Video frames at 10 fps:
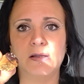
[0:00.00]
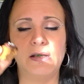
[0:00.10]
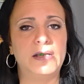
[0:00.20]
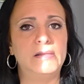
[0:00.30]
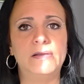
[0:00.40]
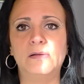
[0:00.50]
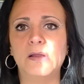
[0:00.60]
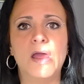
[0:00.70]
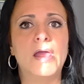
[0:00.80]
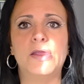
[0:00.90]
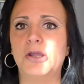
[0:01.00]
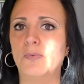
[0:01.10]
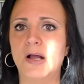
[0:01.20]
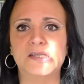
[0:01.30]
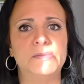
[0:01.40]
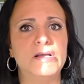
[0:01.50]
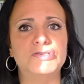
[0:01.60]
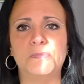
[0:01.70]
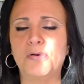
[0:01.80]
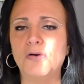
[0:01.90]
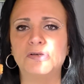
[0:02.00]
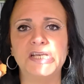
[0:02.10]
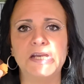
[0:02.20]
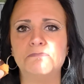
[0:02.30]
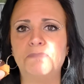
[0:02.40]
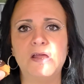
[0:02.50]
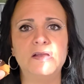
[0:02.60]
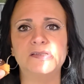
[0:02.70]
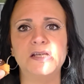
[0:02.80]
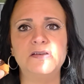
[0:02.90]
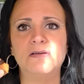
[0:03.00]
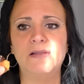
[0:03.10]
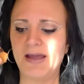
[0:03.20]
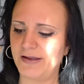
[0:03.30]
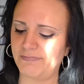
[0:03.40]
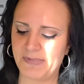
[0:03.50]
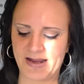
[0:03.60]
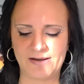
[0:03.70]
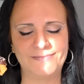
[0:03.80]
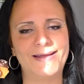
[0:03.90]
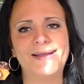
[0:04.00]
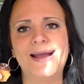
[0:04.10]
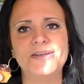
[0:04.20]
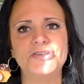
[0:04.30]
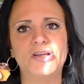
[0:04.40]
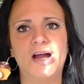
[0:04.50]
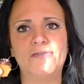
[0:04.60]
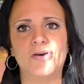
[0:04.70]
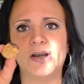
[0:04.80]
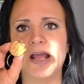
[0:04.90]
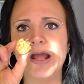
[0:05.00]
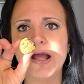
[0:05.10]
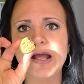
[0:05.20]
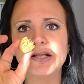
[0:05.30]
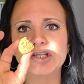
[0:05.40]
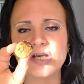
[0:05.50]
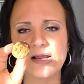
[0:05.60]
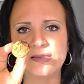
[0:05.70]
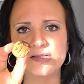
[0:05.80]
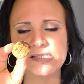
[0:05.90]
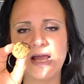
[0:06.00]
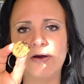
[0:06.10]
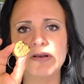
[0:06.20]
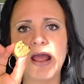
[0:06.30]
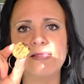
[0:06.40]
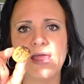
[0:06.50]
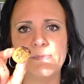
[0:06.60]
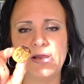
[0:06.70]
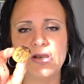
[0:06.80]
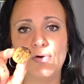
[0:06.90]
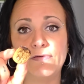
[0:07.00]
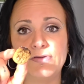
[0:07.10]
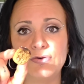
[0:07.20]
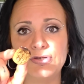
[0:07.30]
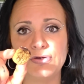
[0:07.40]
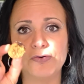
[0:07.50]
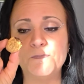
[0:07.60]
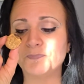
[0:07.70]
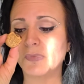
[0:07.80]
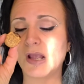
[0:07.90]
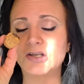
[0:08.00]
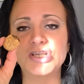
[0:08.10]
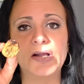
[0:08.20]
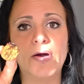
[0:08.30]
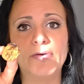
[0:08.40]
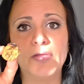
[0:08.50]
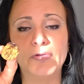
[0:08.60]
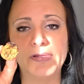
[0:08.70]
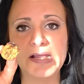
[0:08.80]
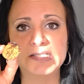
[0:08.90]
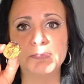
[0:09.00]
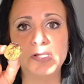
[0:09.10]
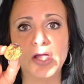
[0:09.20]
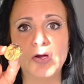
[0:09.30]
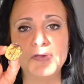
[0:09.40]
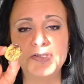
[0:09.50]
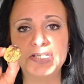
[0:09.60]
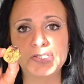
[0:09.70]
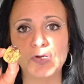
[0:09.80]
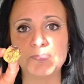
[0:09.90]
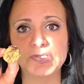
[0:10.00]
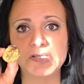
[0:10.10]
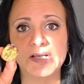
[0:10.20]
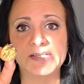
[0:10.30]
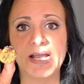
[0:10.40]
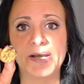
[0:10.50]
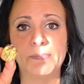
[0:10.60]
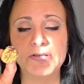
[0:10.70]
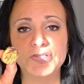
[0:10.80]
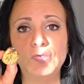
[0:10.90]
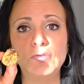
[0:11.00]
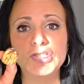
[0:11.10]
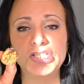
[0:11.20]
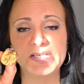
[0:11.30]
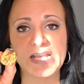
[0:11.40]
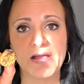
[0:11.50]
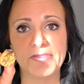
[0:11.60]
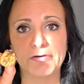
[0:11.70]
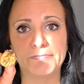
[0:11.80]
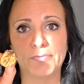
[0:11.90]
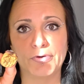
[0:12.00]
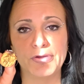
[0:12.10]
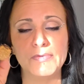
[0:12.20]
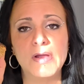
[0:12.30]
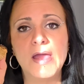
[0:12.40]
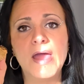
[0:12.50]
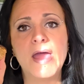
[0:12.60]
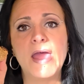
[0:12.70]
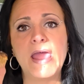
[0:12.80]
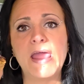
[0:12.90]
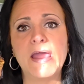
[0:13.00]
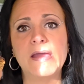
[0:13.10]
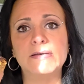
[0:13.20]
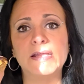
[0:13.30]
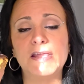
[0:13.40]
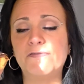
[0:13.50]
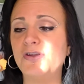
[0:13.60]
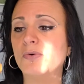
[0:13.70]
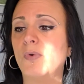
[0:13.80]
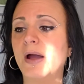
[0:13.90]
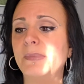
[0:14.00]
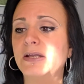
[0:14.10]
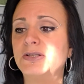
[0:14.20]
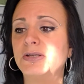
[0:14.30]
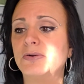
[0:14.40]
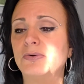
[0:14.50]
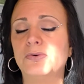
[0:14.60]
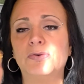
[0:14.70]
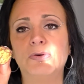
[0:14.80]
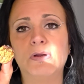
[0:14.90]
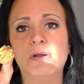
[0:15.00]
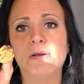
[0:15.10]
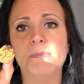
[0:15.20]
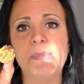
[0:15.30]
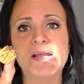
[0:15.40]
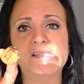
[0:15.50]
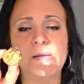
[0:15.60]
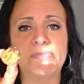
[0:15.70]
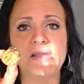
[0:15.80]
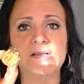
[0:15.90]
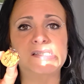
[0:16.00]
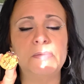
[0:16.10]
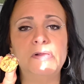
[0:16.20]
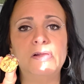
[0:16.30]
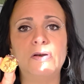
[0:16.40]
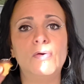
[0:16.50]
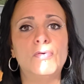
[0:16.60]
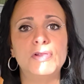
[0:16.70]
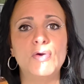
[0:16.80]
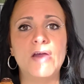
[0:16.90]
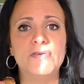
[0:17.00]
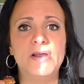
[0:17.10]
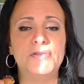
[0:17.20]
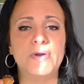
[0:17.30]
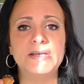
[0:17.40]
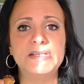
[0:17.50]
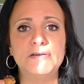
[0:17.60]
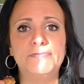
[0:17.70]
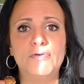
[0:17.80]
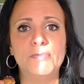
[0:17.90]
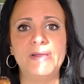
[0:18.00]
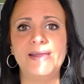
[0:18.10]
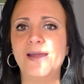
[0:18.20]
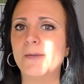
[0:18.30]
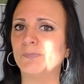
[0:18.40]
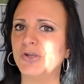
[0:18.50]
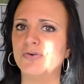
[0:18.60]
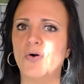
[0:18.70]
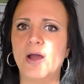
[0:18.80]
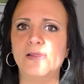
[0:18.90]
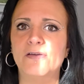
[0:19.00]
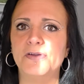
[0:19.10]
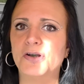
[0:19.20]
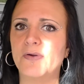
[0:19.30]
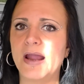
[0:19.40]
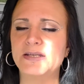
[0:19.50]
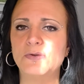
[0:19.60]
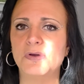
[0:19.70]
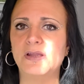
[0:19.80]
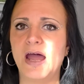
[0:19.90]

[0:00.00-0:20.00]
You want some extra protein balls in your life, man? I got you covered. Check this out and let me know if you do. Check out all the links below in the description because I got a bunch of cool shit down there for you. And if you want me to make something similar or you have another idea for me, you know I love interacting with